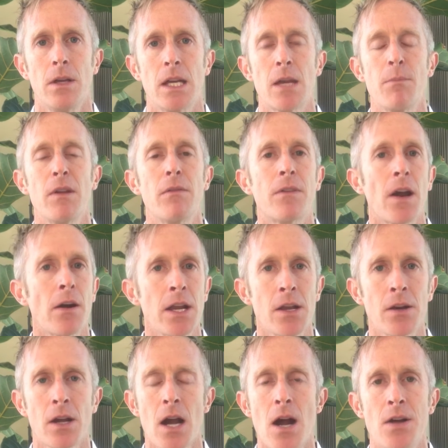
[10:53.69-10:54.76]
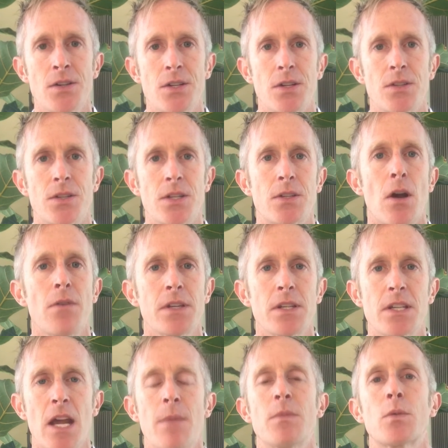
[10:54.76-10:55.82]
It can be very unconscious. It's
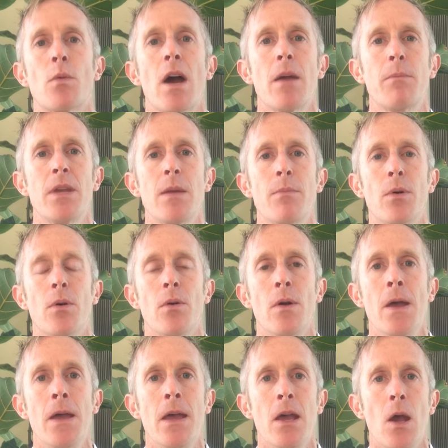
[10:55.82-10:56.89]
oftentimes why people,